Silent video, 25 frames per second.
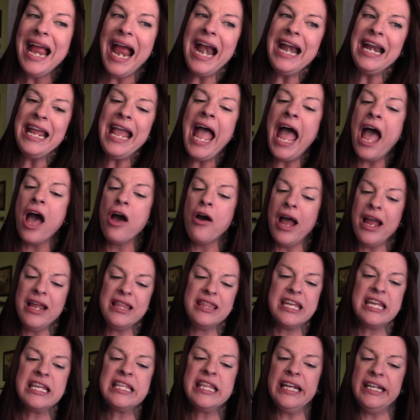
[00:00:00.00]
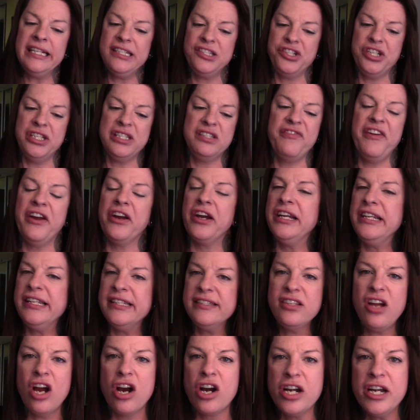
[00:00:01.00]
Anyhow, I think that it's just very
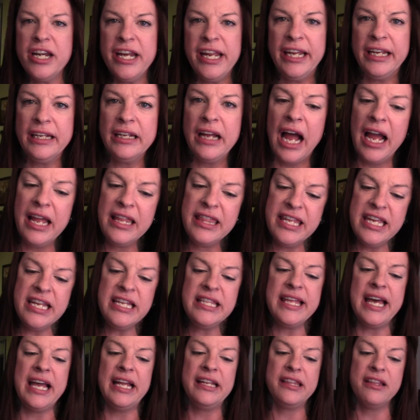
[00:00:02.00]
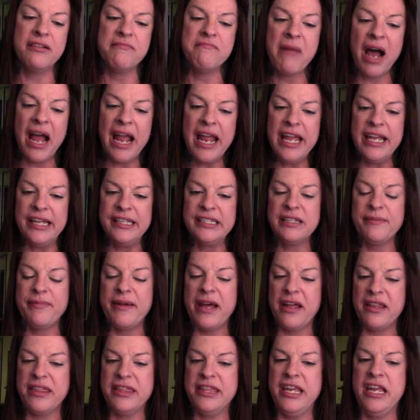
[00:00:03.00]
disheartening. I think that the Maya
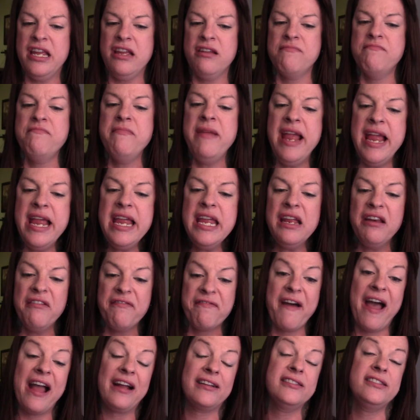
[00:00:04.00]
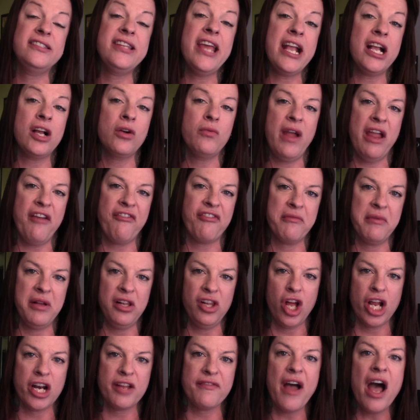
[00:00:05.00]
Isabel thing may, in fact, take away from a
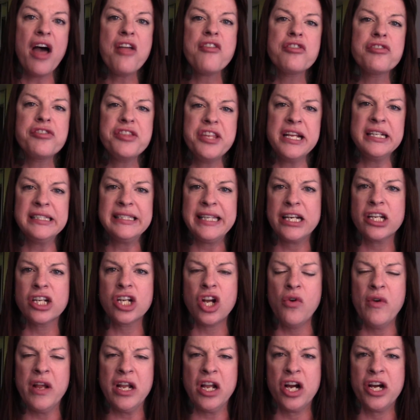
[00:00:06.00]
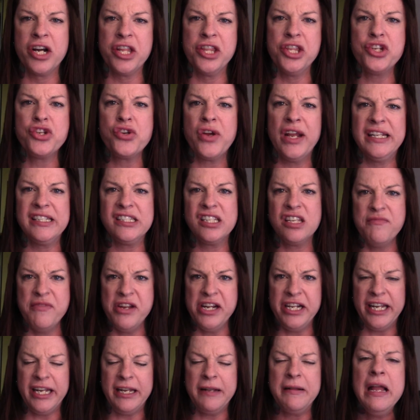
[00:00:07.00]
lot of other things that are going on in the trans
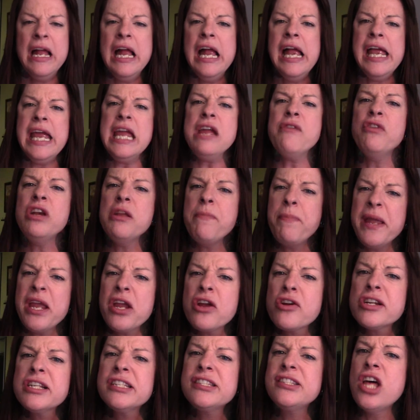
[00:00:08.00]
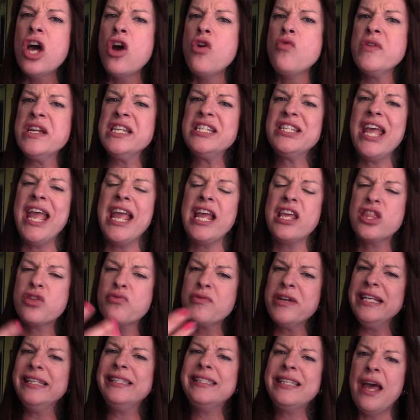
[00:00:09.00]
community. It would appear as though we take
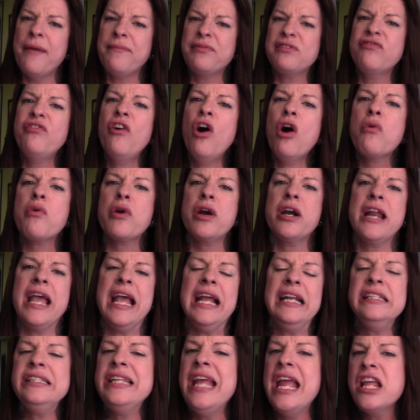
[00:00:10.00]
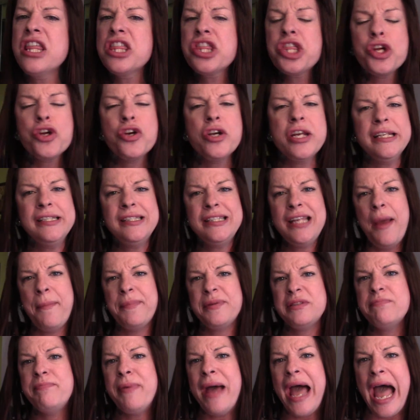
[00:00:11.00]
three steps forward and take 30
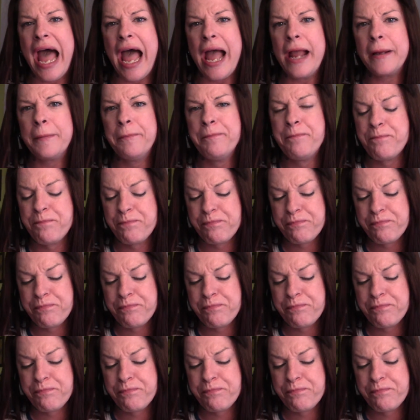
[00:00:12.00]
steps back,